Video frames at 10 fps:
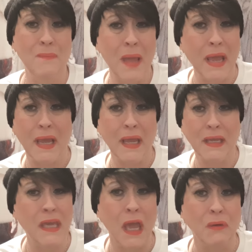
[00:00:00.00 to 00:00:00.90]
big and
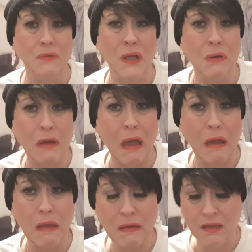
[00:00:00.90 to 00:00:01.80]
cute,
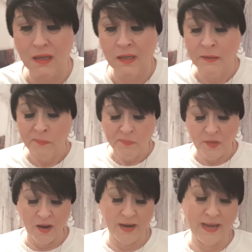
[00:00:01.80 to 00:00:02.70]
okay?
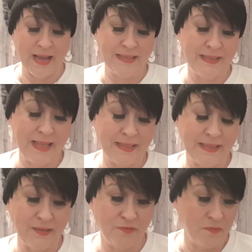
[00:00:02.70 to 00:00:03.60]
All right, guys, that's
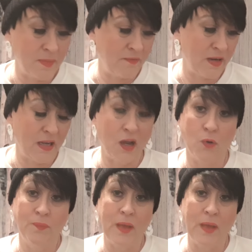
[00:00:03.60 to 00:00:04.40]
it for my video.